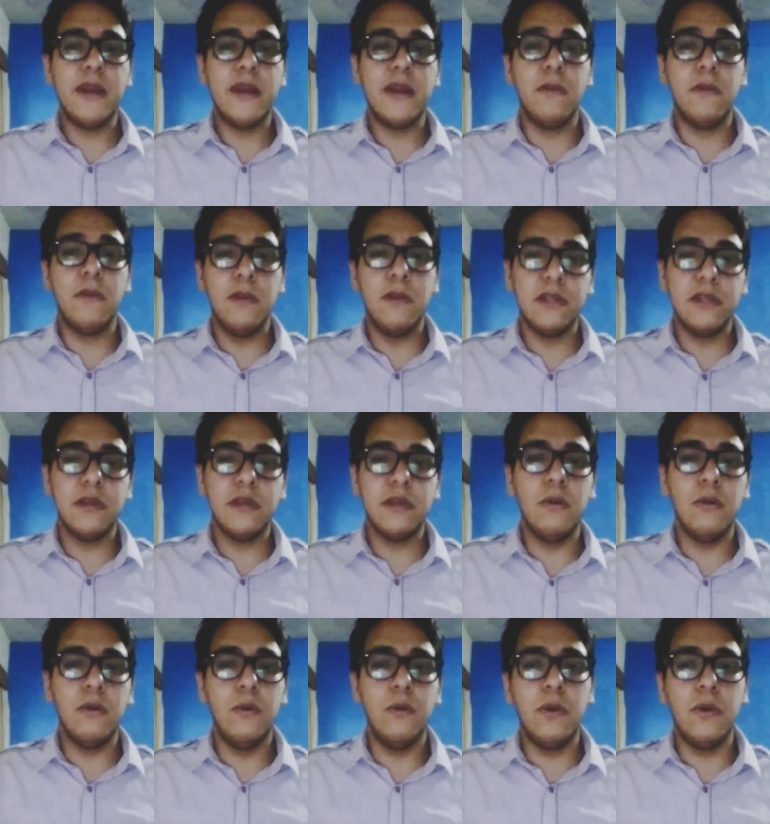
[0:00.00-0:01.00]
recruit
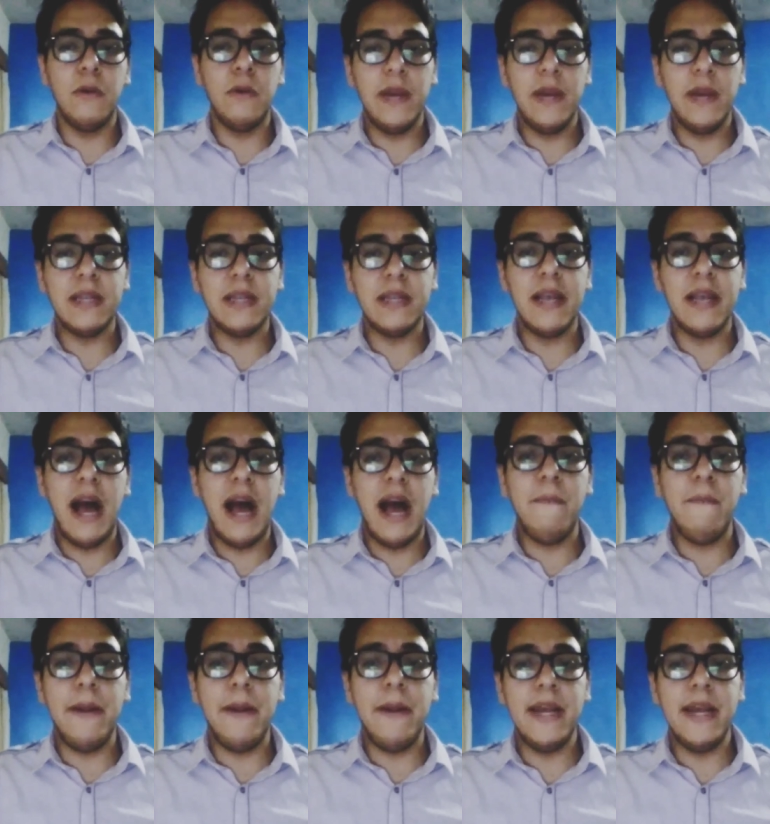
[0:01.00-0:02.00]
with
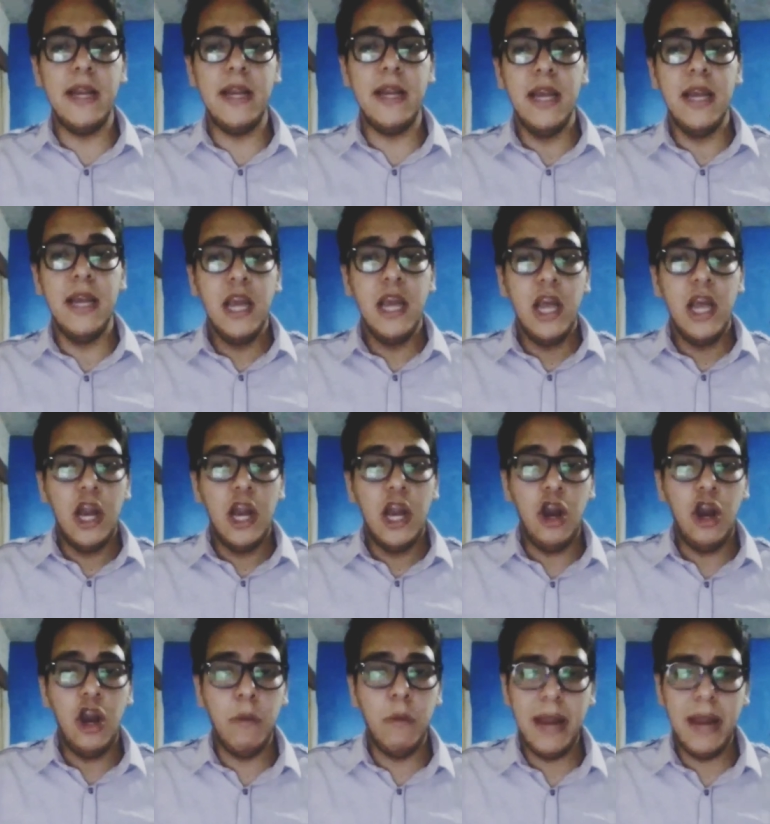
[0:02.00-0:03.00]
a very
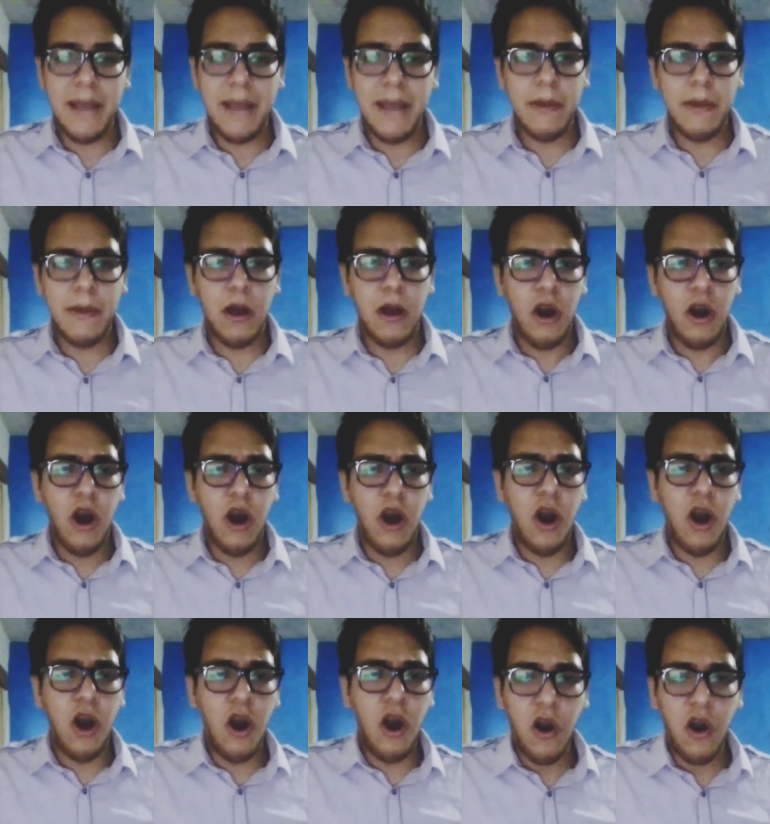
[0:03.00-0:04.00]
low level
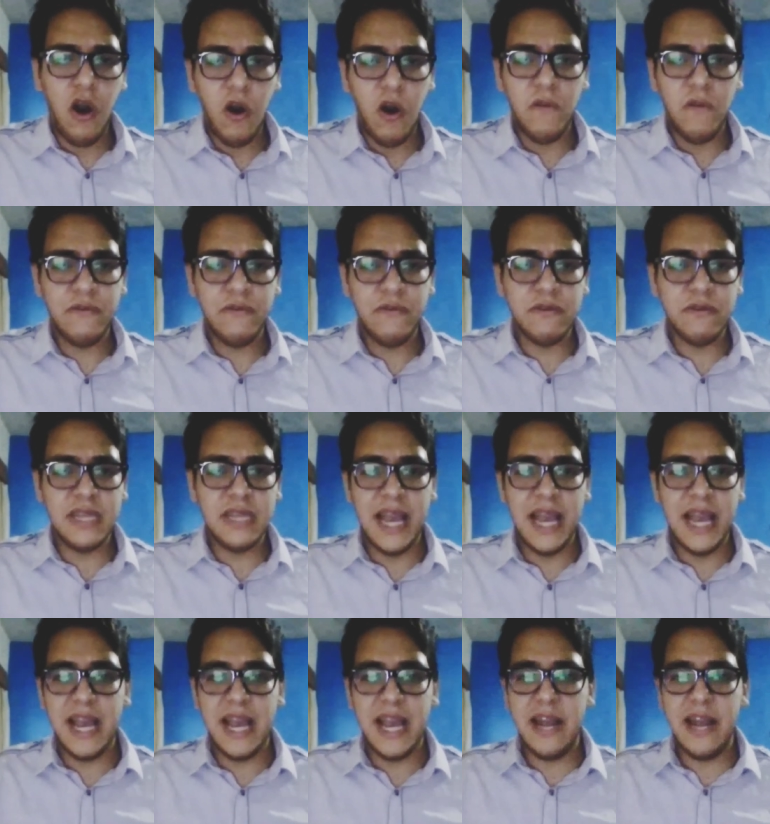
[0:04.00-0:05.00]
of
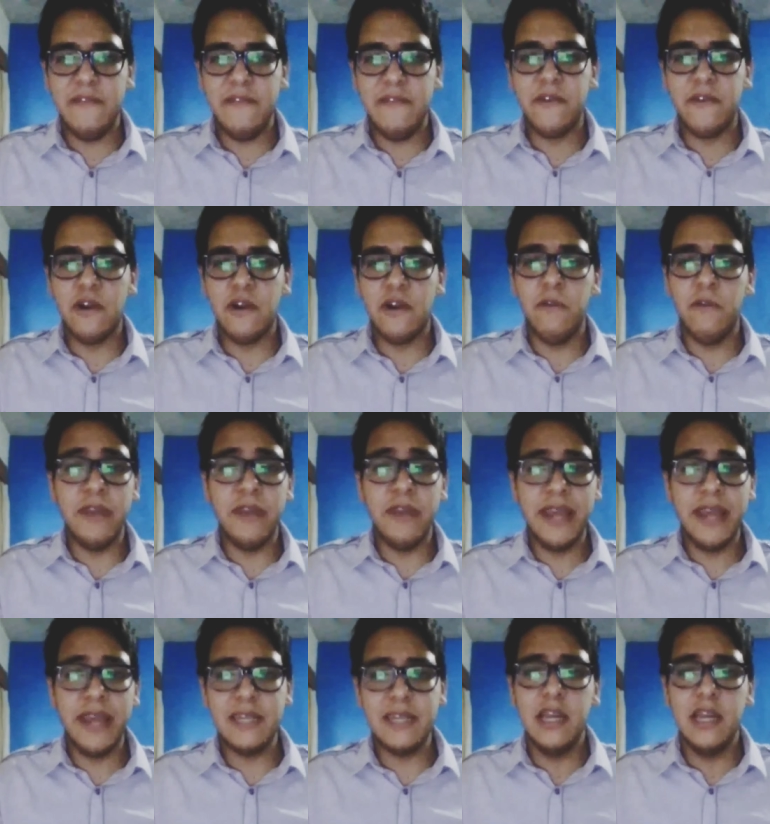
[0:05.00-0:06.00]

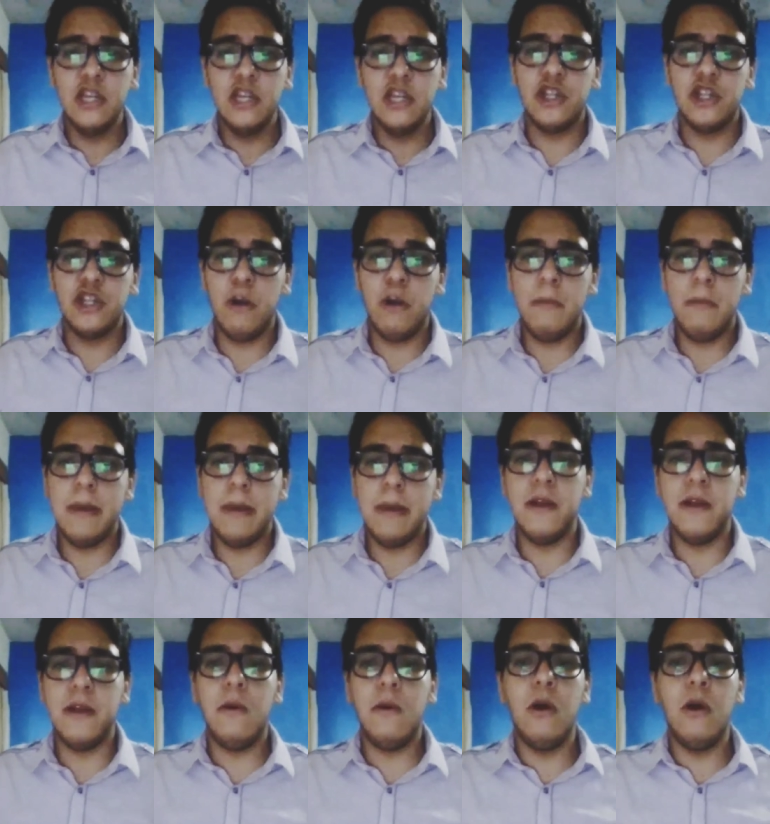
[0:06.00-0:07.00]
self-confidence. Some
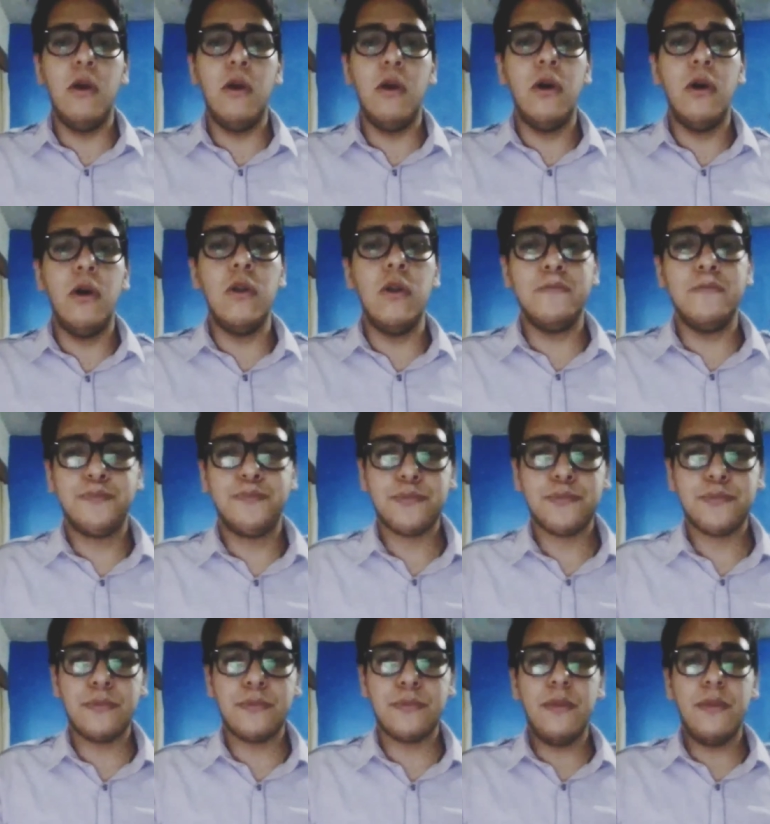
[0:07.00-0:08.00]
men will,
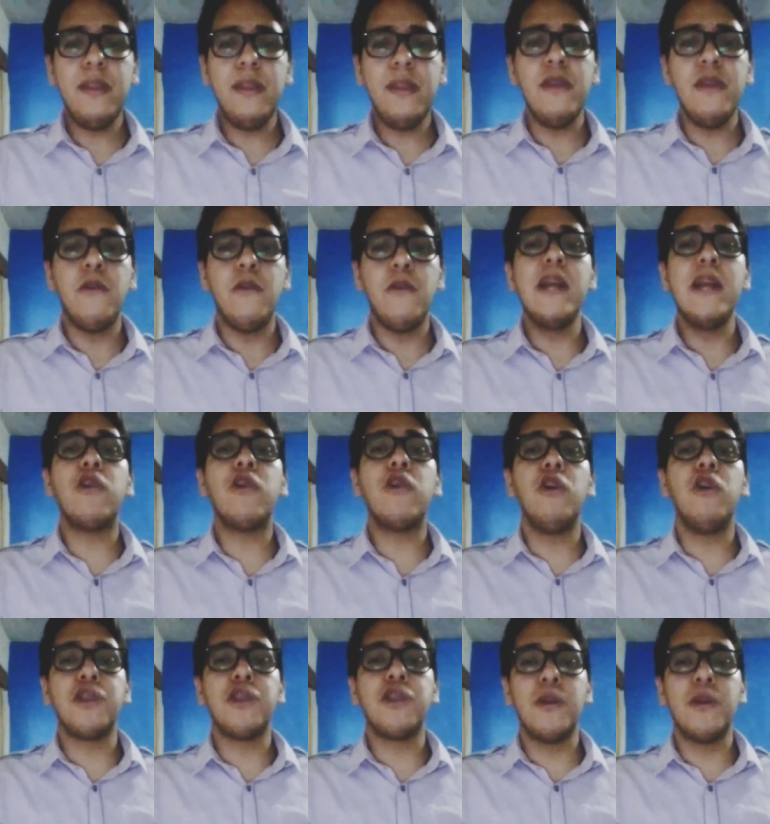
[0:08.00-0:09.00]
will
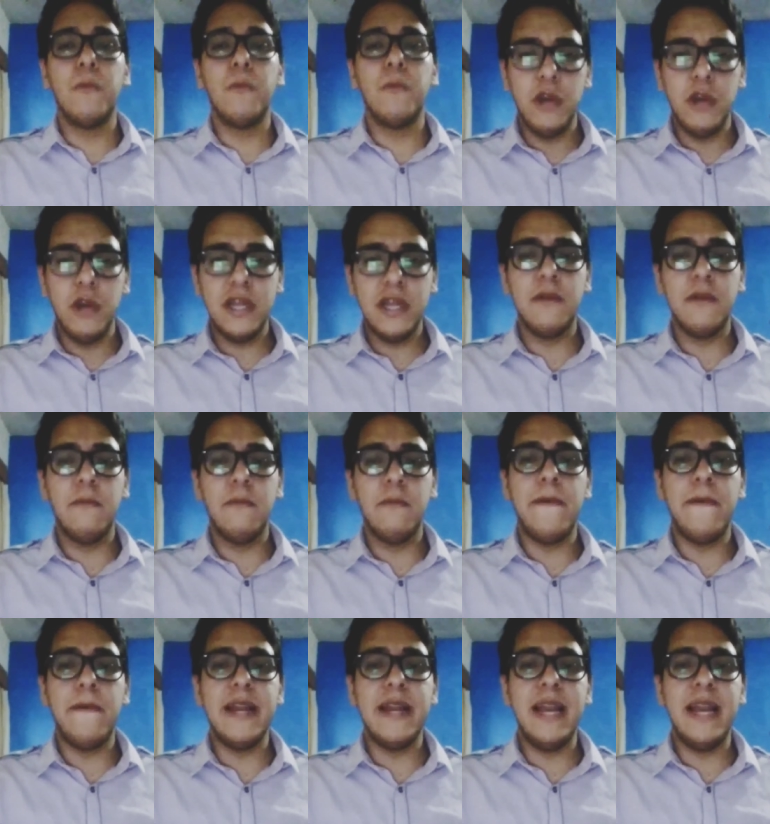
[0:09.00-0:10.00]
contribute
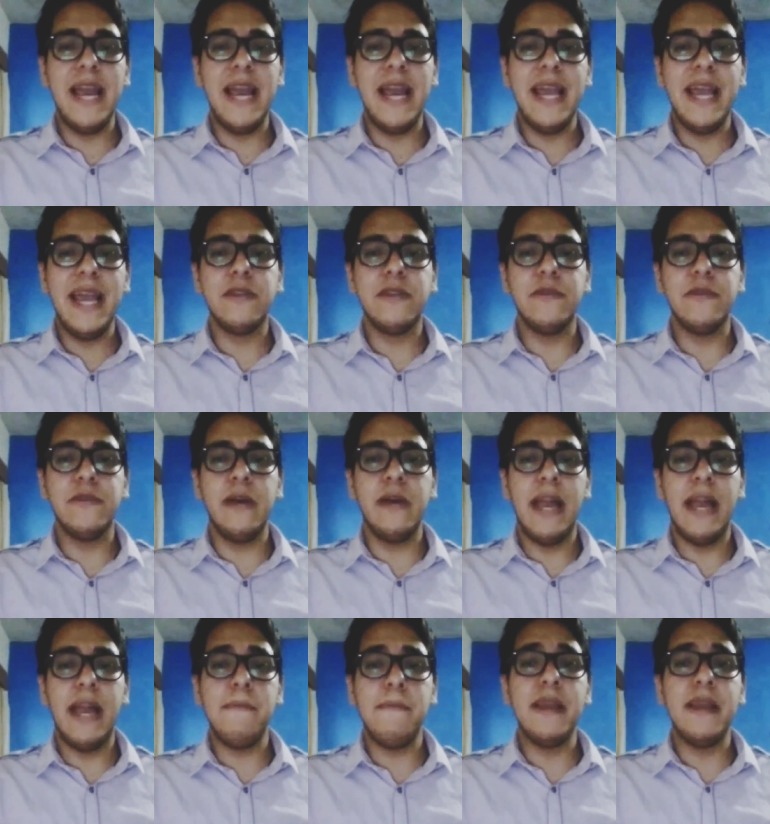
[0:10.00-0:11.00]
very late to
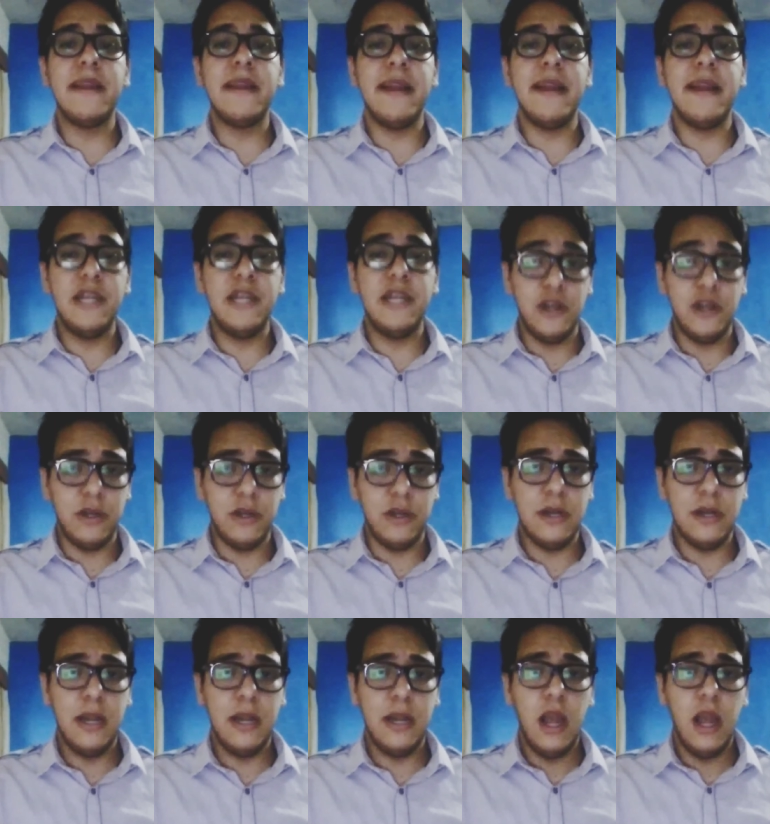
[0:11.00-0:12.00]
um,
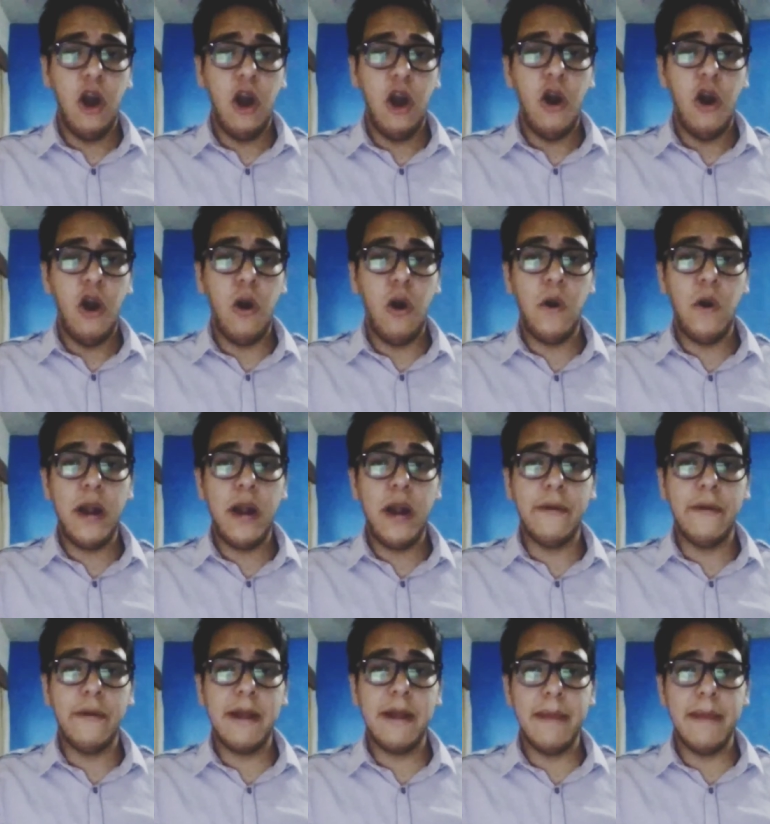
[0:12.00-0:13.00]
iteration or
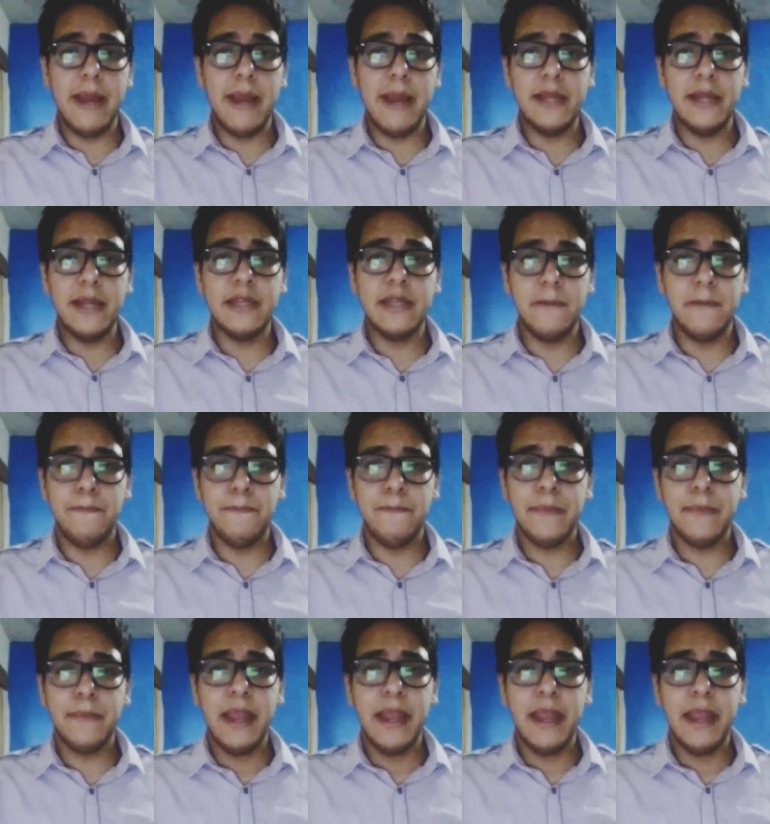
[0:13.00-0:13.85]
agreements